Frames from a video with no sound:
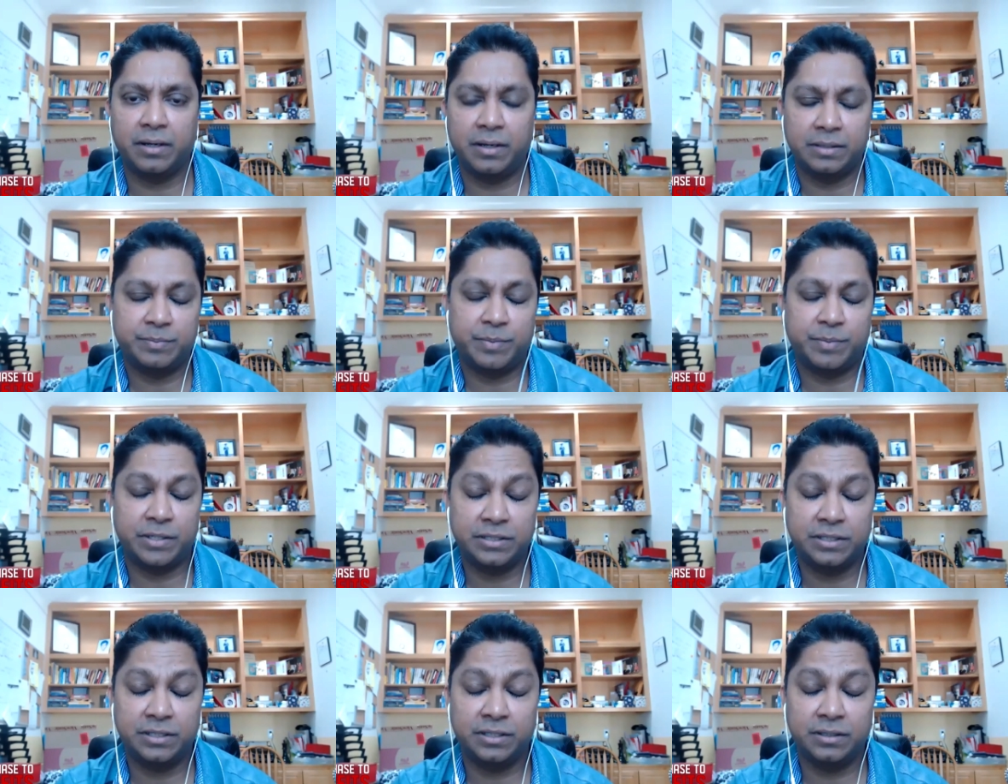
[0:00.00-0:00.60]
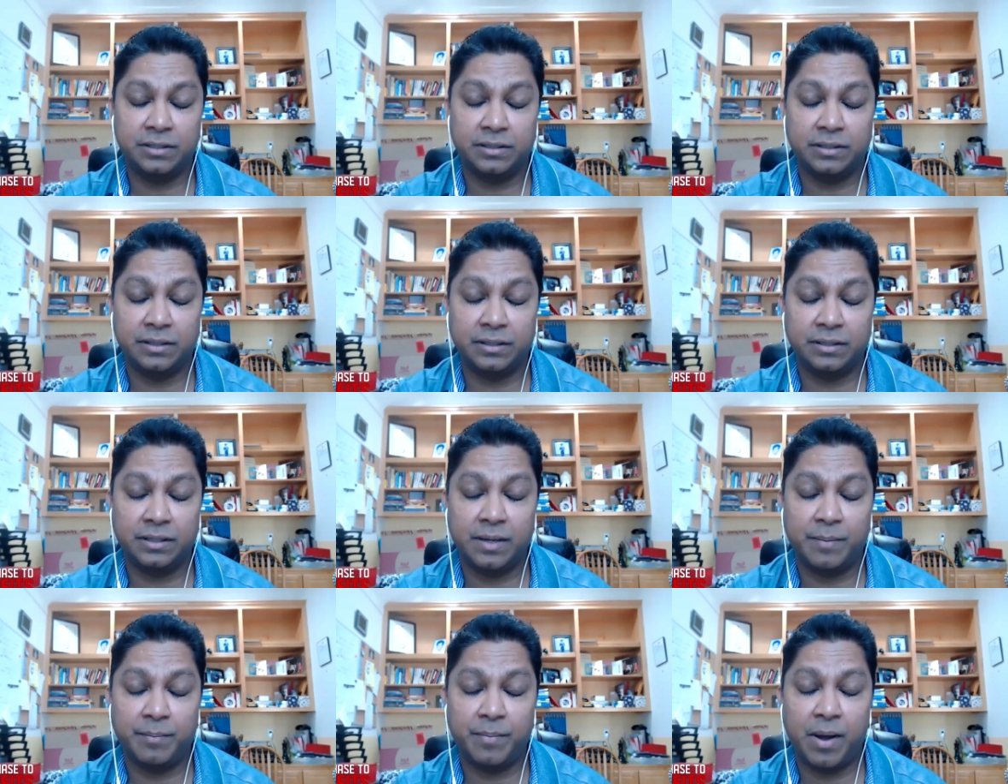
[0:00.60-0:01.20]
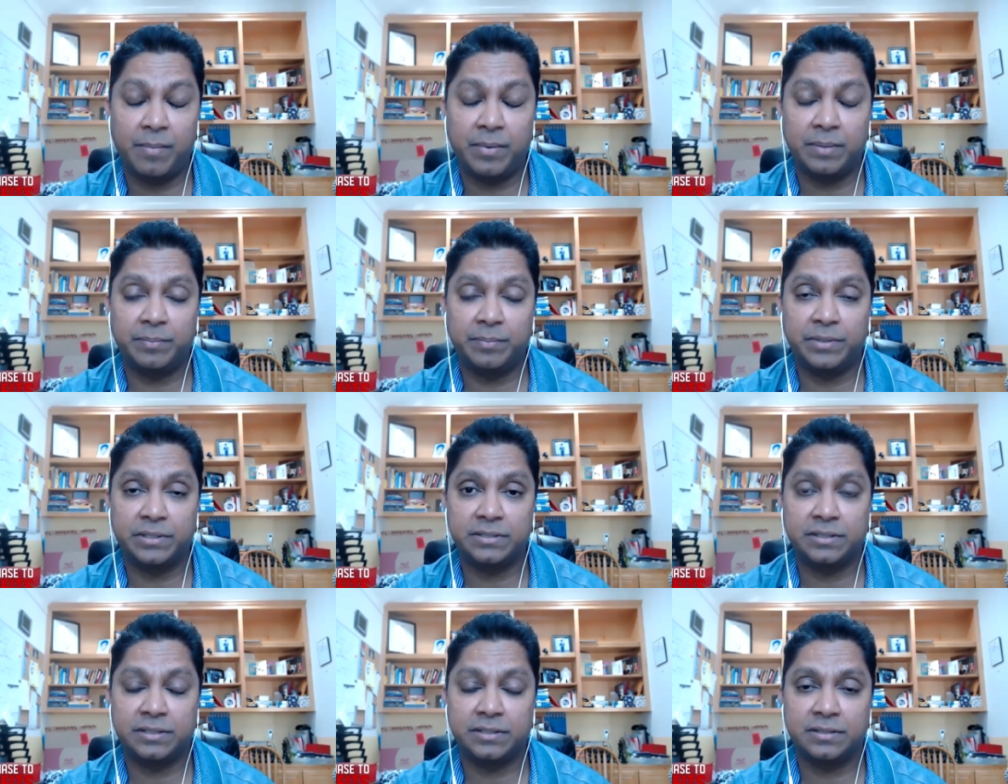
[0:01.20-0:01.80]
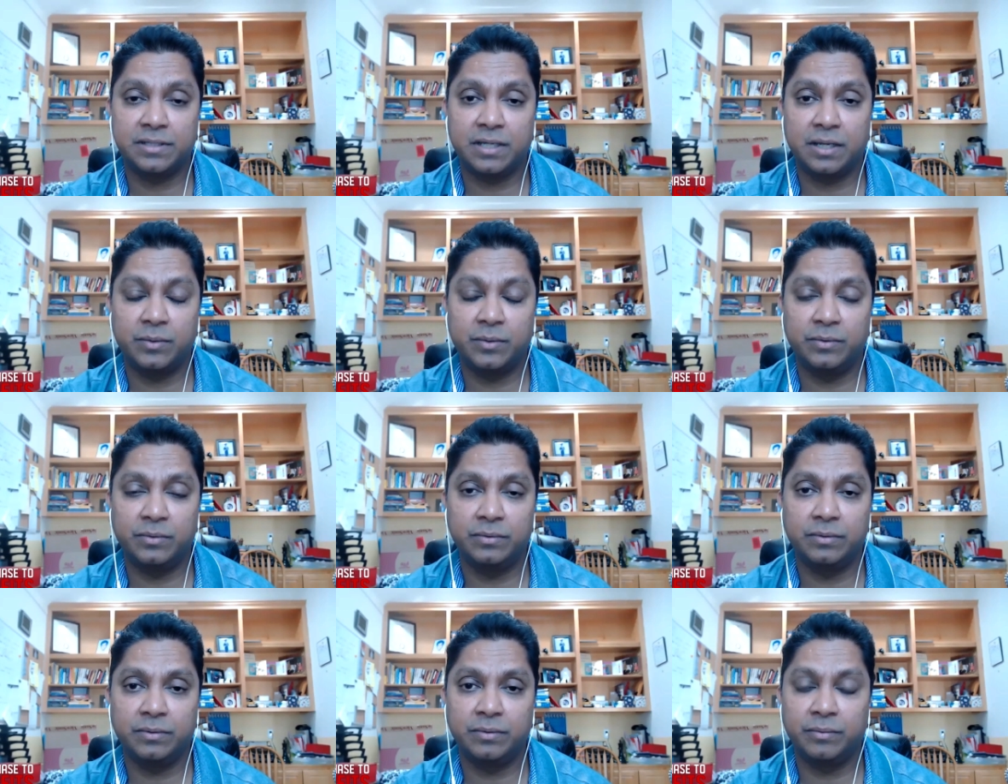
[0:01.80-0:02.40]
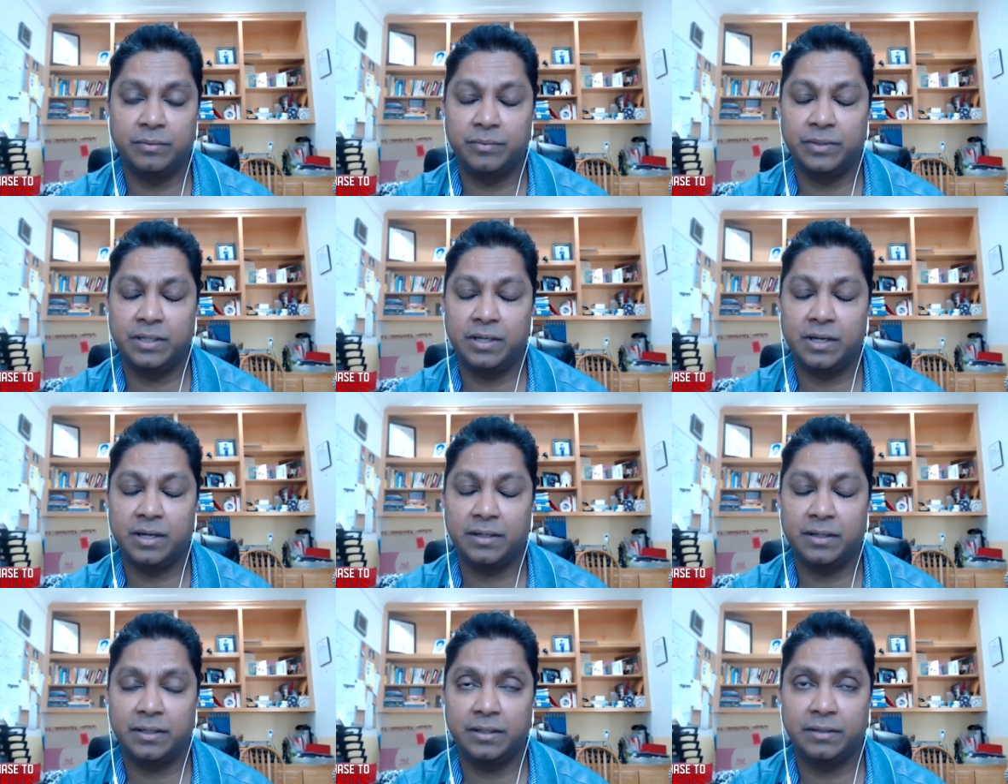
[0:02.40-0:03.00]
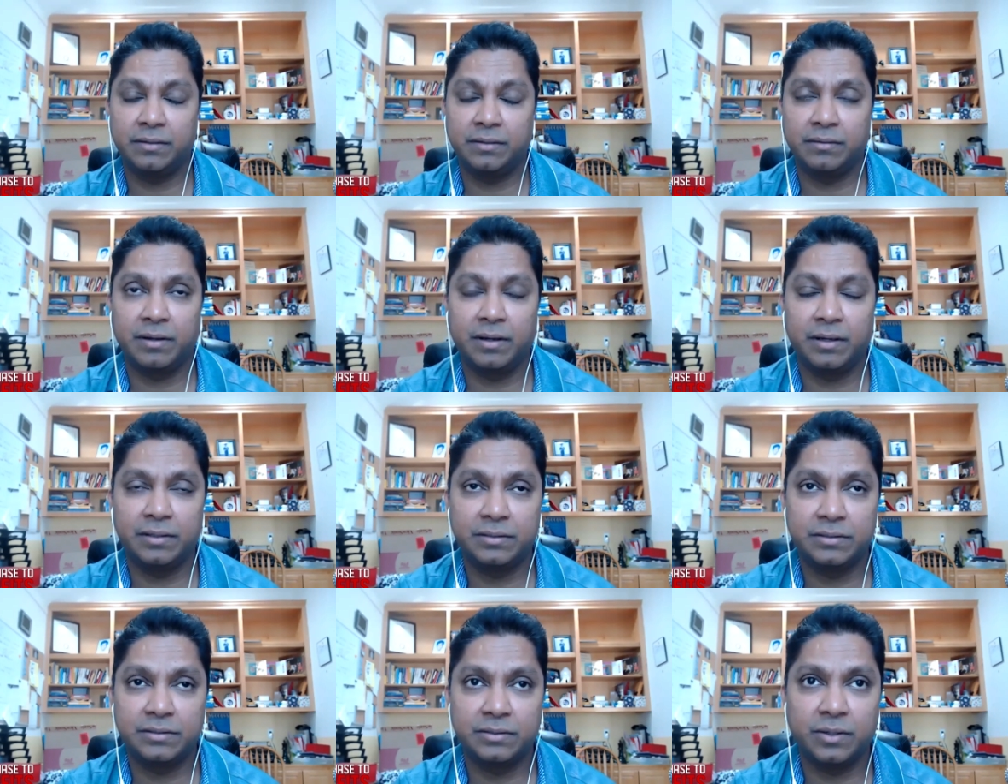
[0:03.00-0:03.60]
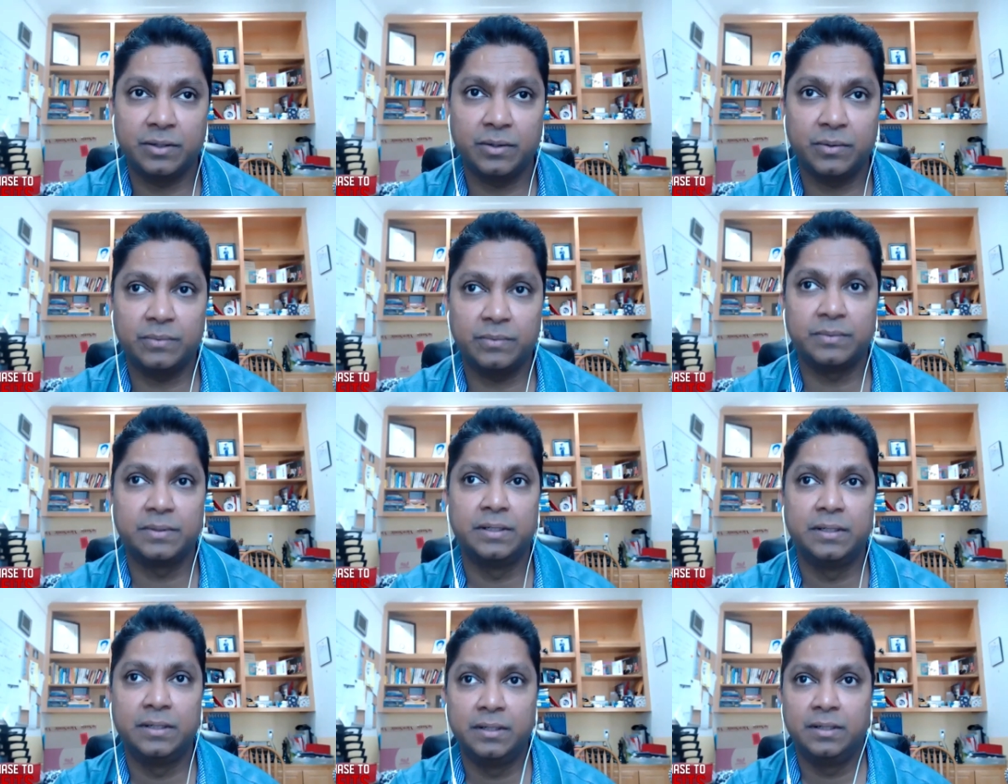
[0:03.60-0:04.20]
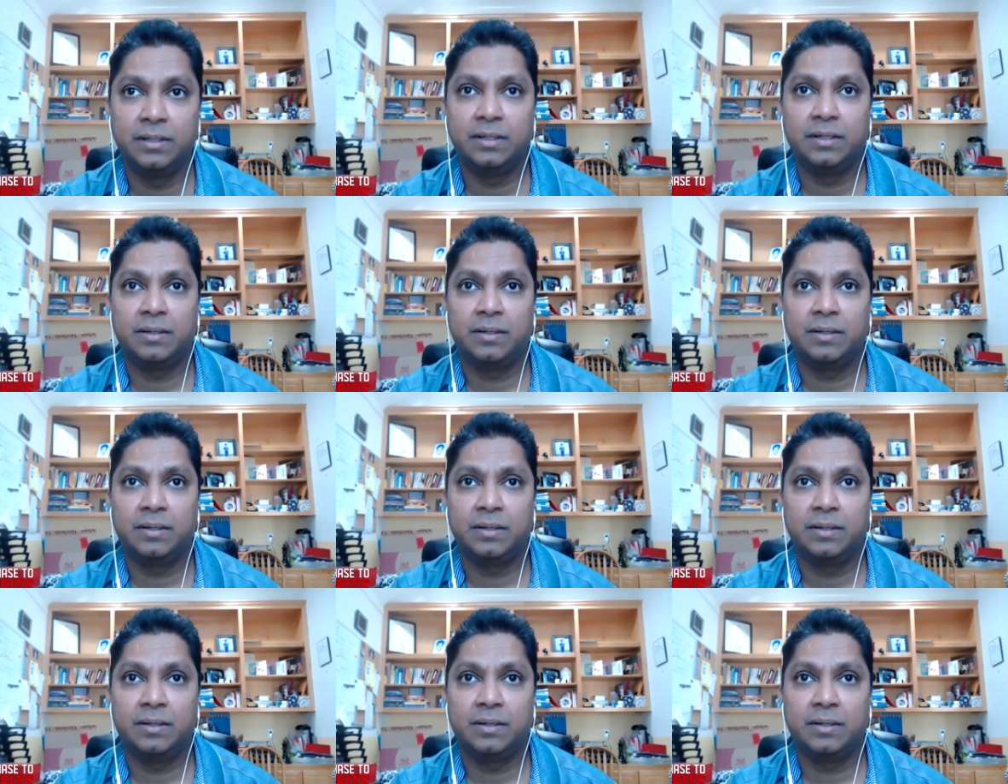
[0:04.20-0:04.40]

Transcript: Especially in the apartment business that we are in, right? So yeah.